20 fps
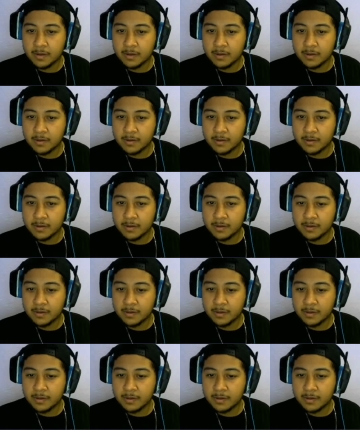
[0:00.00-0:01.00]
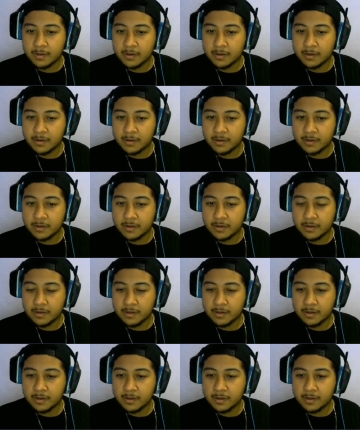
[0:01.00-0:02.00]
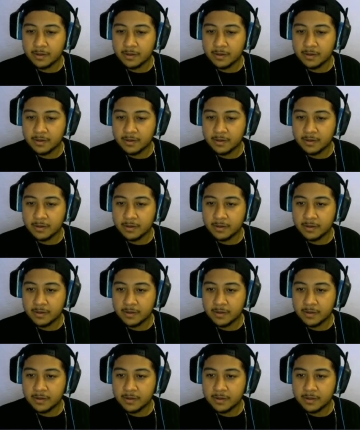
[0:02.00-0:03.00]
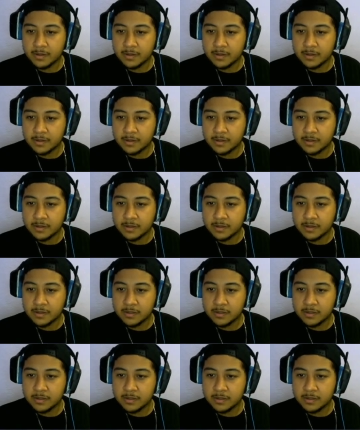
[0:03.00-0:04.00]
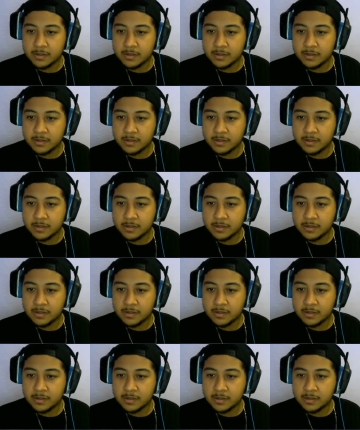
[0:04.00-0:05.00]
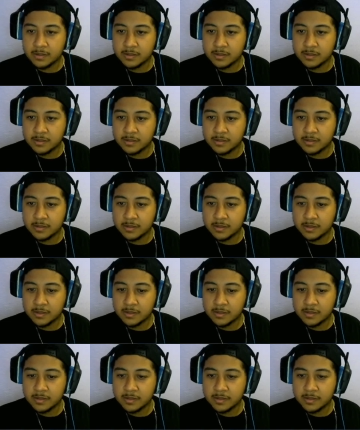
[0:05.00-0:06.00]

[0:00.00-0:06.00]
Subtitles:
(silence)